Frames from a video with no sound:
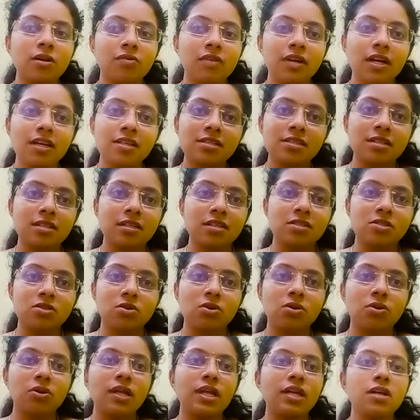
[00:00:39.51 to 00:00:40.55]
Nowadays it is
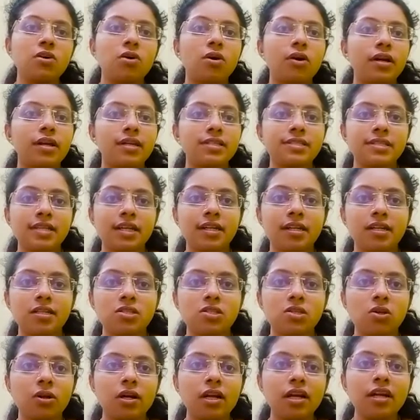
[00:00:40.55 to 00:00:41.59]
not only called as skin
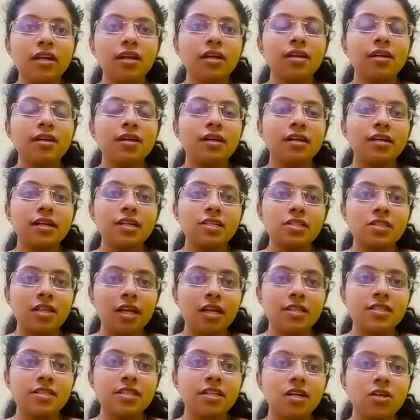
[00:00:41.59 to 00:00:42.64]
disorder, it is
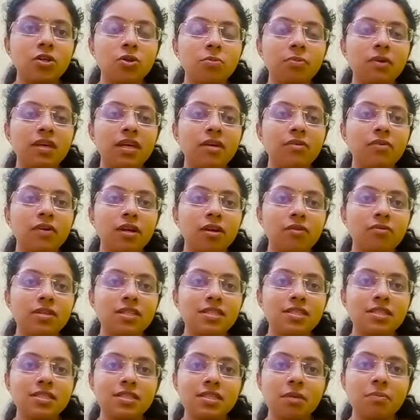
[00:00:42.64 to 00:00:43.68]
considered to be one of
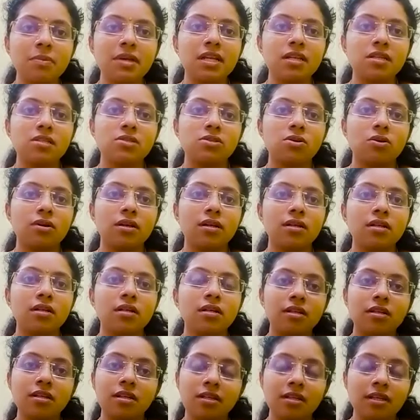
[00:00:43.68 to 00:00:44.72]
the systemic disorder.
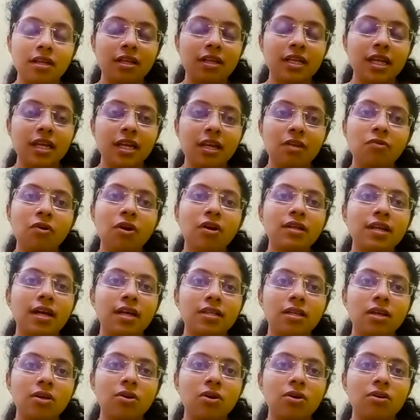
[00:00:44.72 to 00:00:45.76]
It can involve the
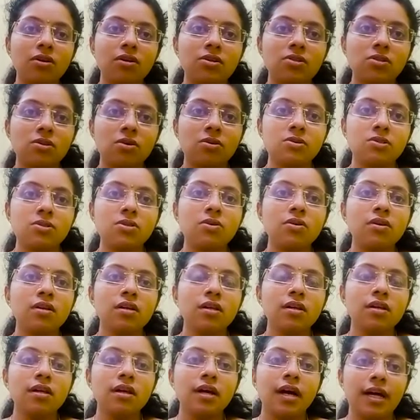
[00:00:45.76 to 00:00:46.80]
other organs also
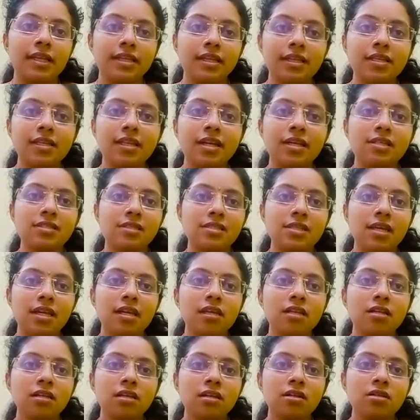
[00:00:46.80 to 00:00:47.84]
other than
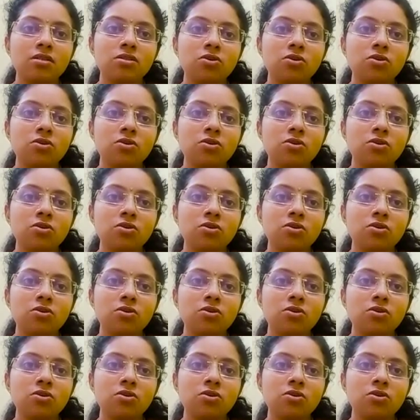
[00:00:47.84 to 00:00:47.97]
skin.